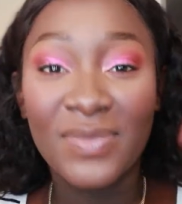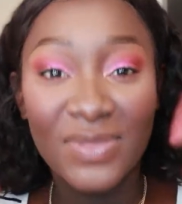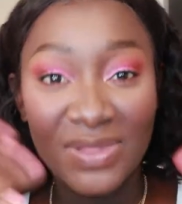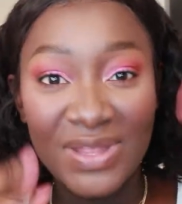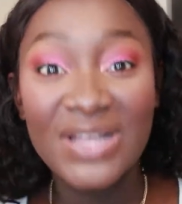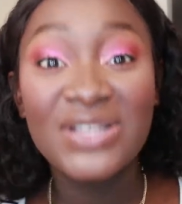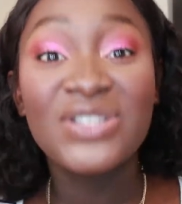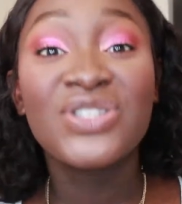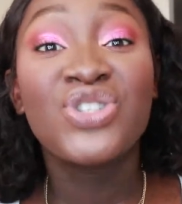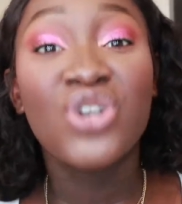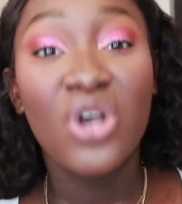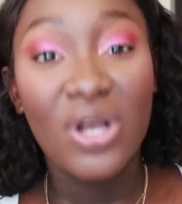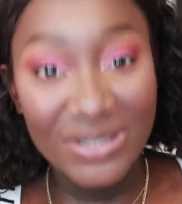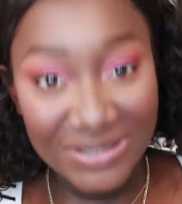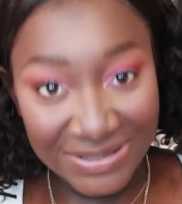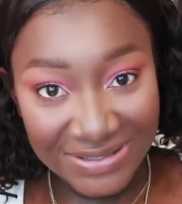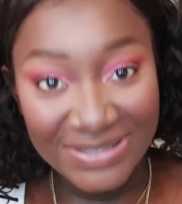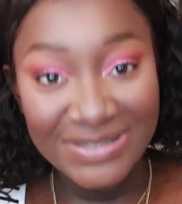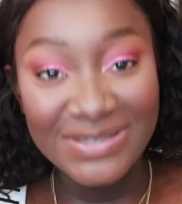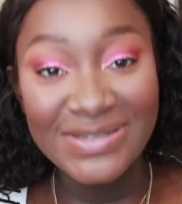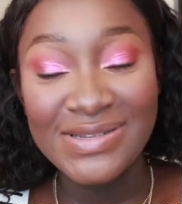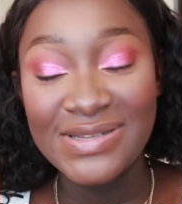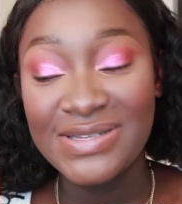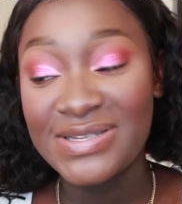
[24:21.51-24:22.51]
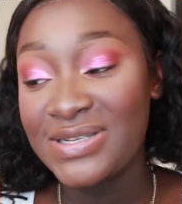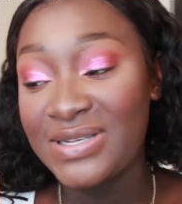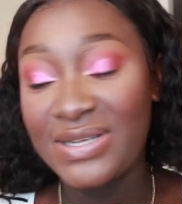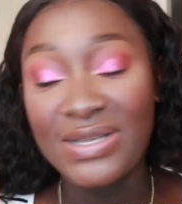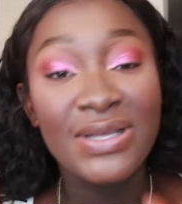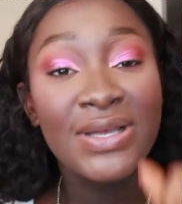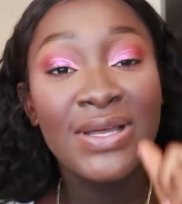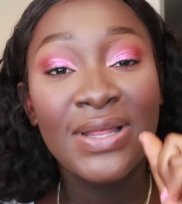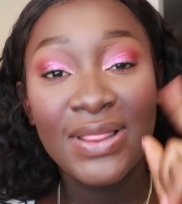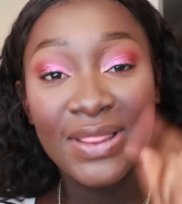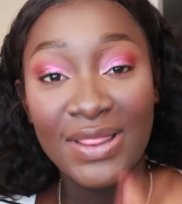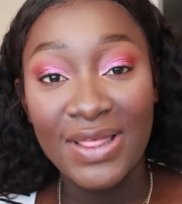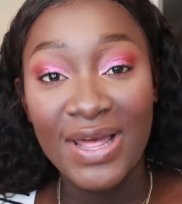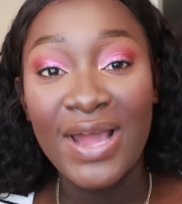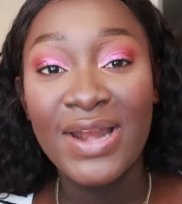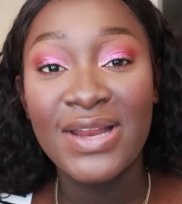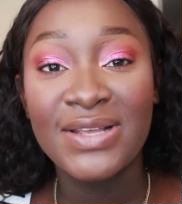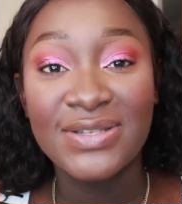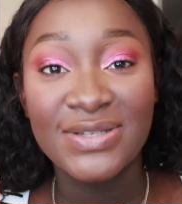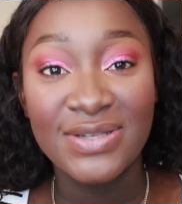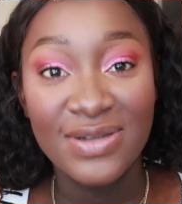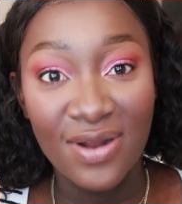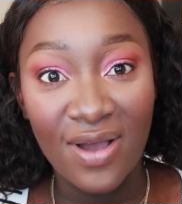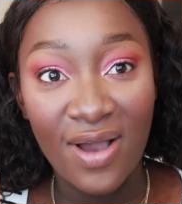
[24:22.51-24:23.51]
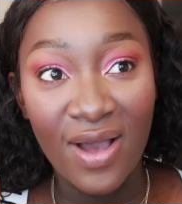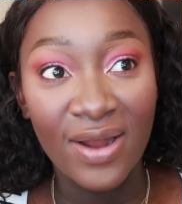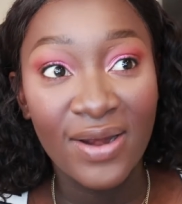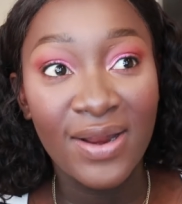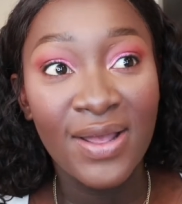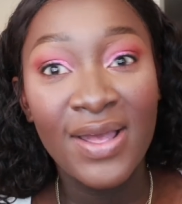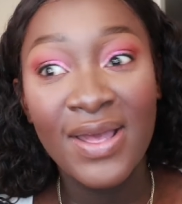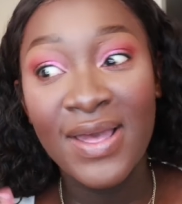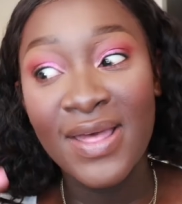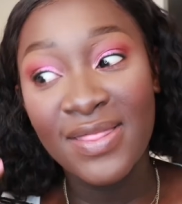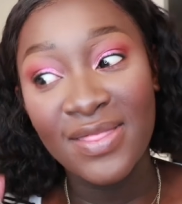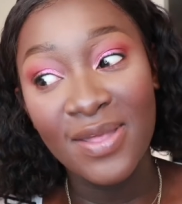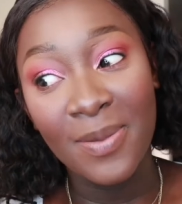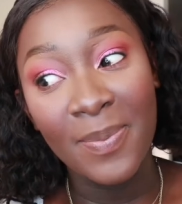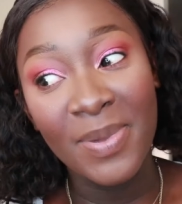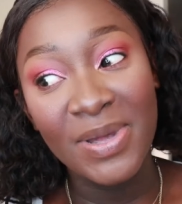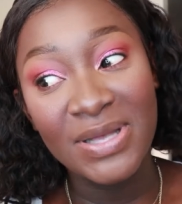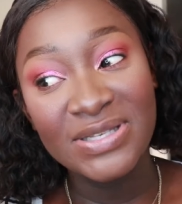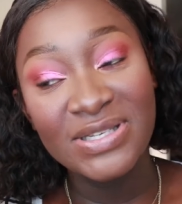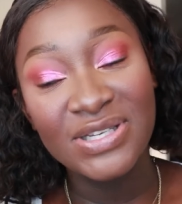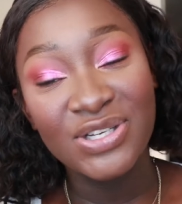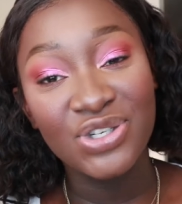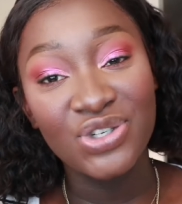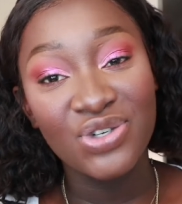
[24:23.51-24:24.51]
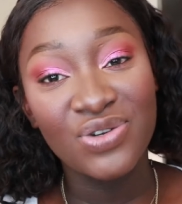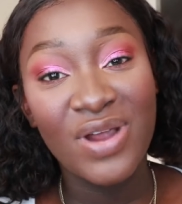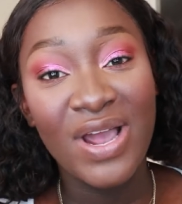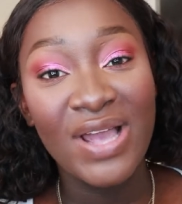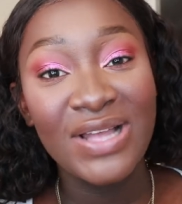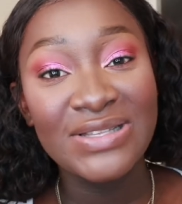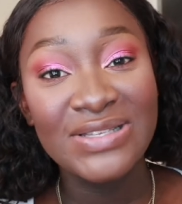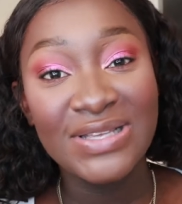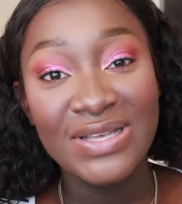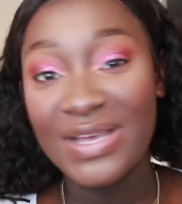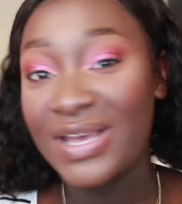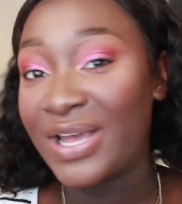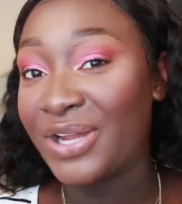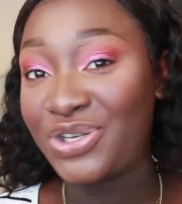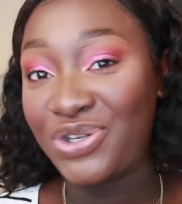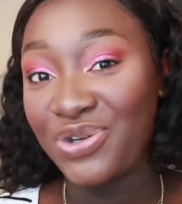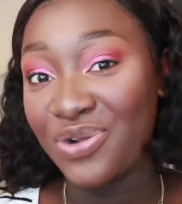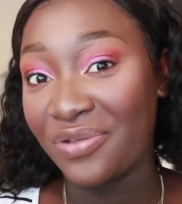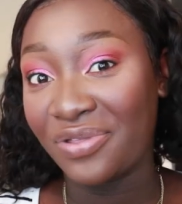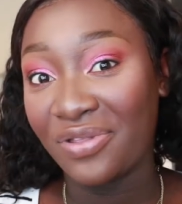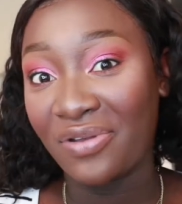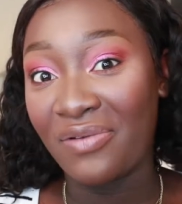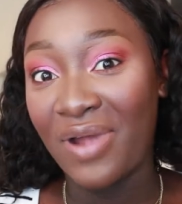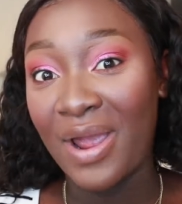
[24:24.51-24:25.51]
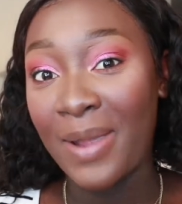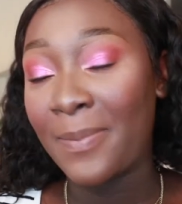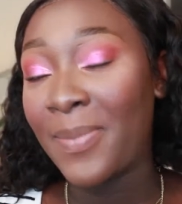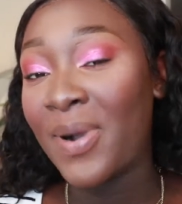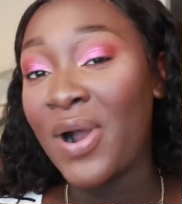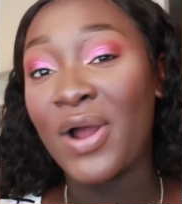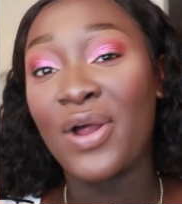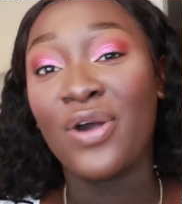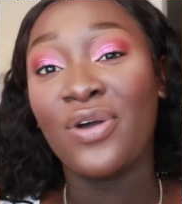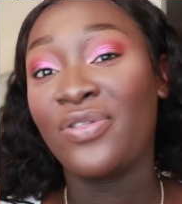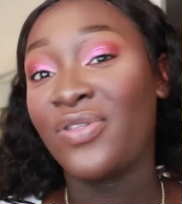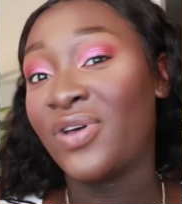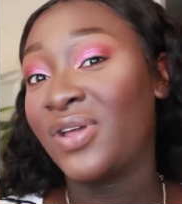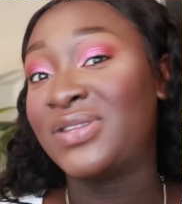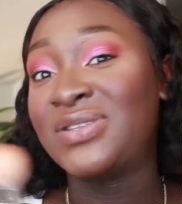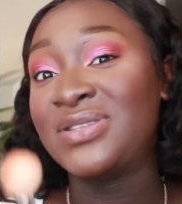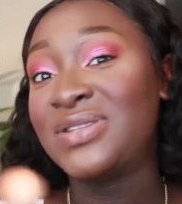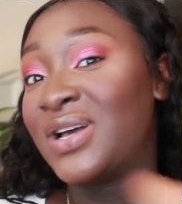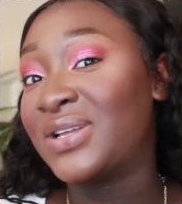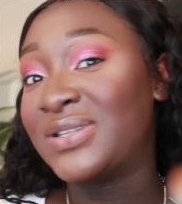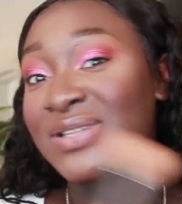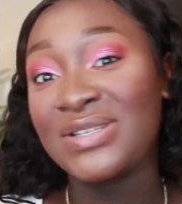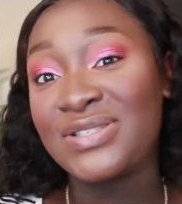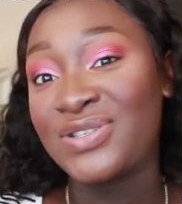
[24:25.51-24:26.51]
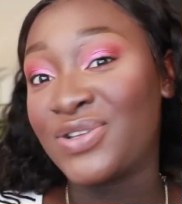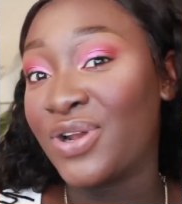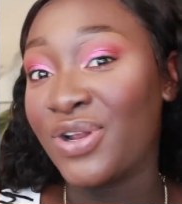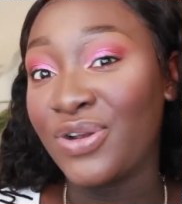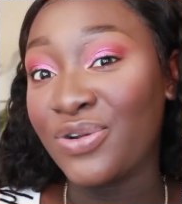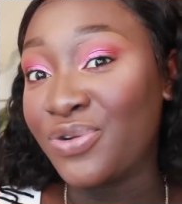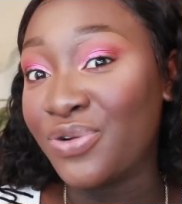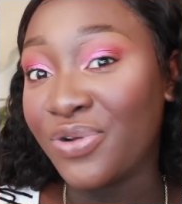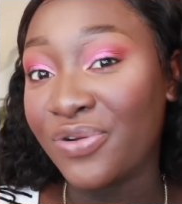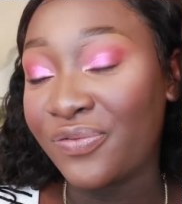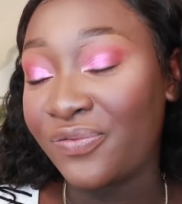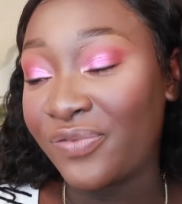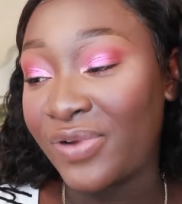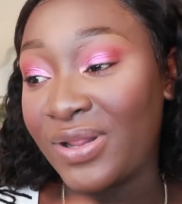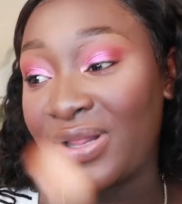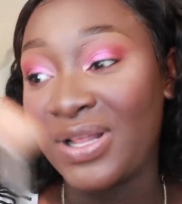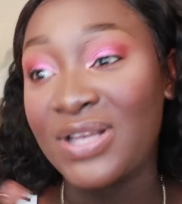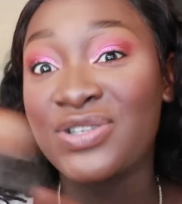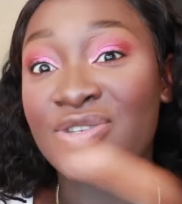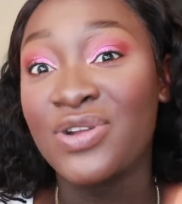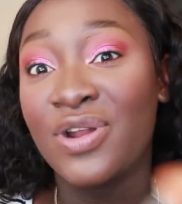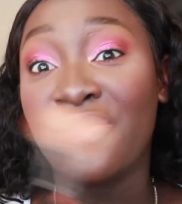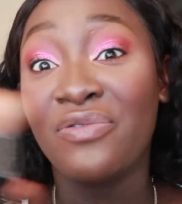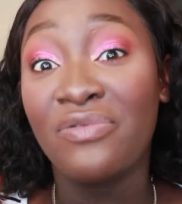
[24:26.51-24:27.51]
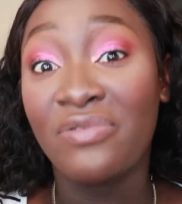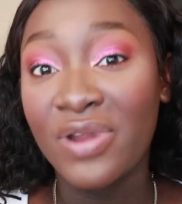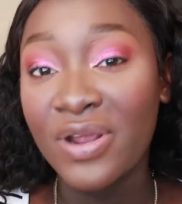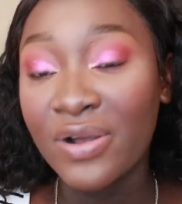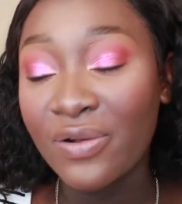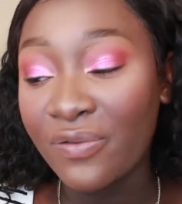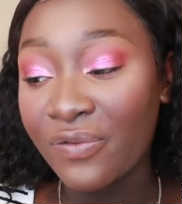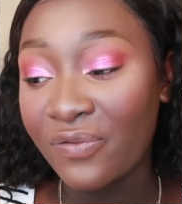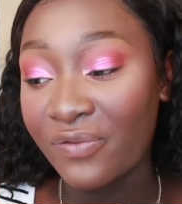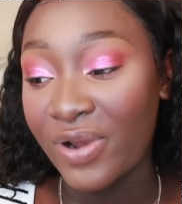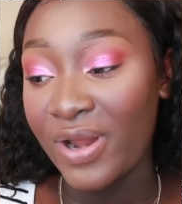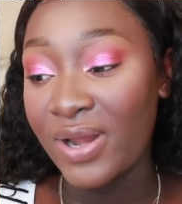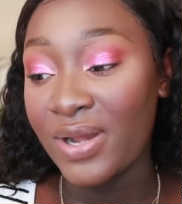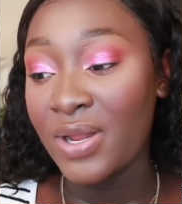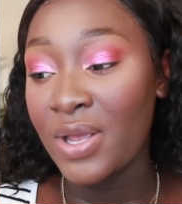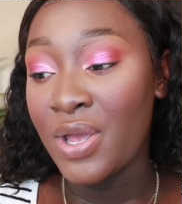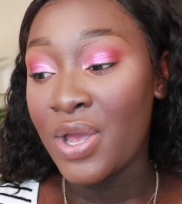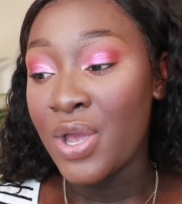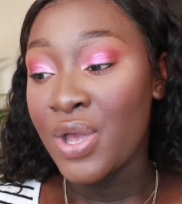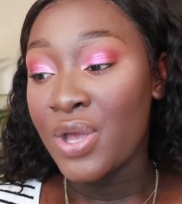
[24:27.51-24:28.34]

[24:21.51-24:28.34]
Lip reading: that's toxicity. That is not the person trying to get you on the right path. That's not a good friend. That's not a real friend.